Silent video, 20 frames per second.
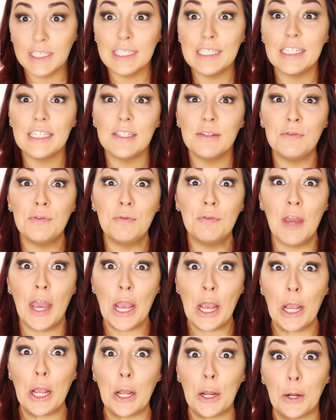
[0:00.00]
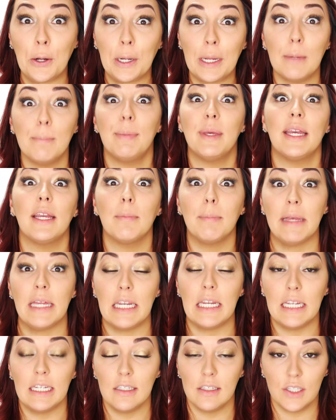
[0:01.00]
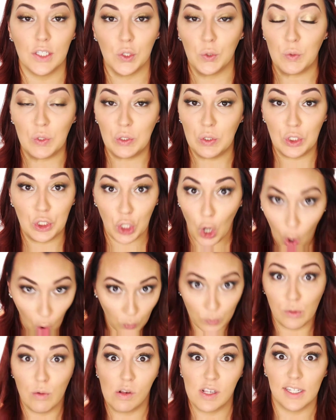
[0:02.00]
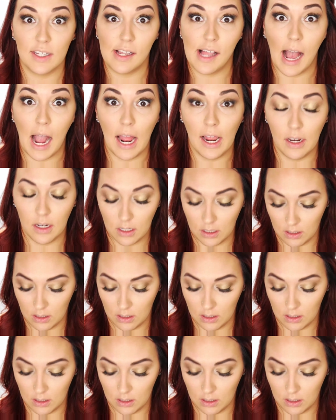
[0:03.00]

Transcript: This is very pigmented, so don't use a lot.